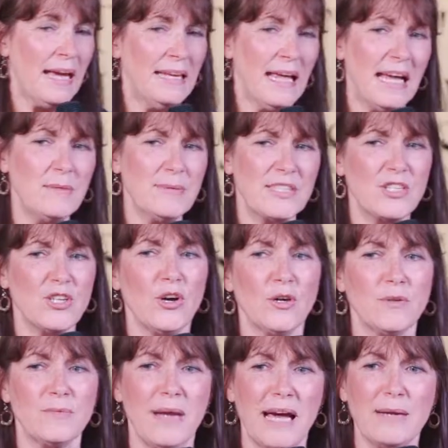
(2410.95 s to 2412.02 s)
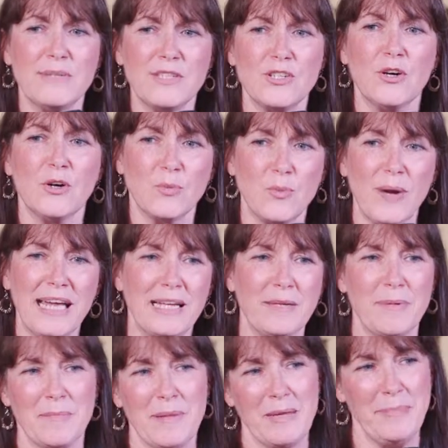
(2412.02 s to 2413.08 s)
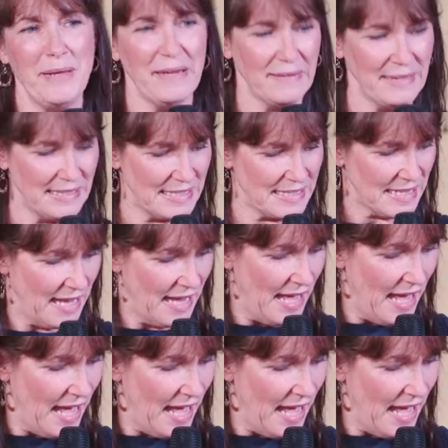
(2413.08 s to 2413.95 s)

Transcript: And I was taught, I was taught well by my parents.